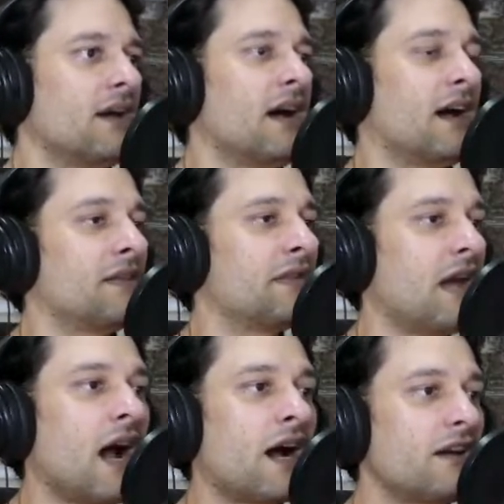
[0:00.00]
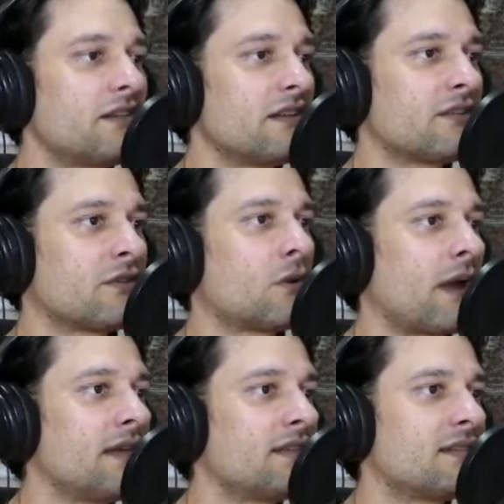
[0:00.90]
The art is
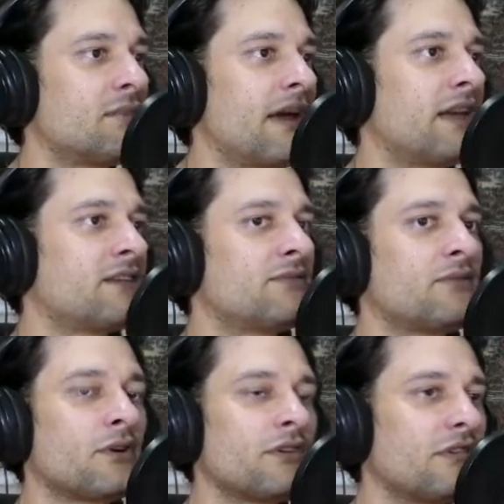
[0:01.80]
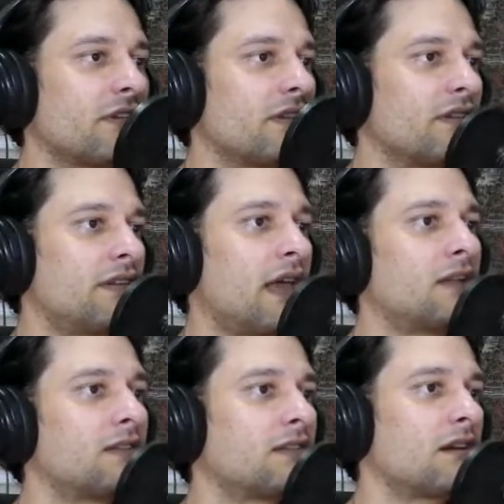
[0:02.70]
great by a diverse
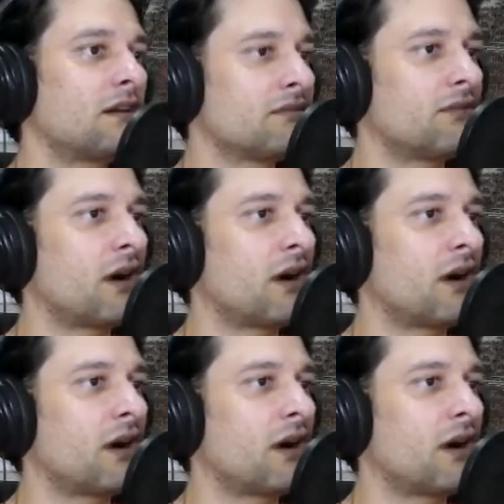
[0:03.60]
set of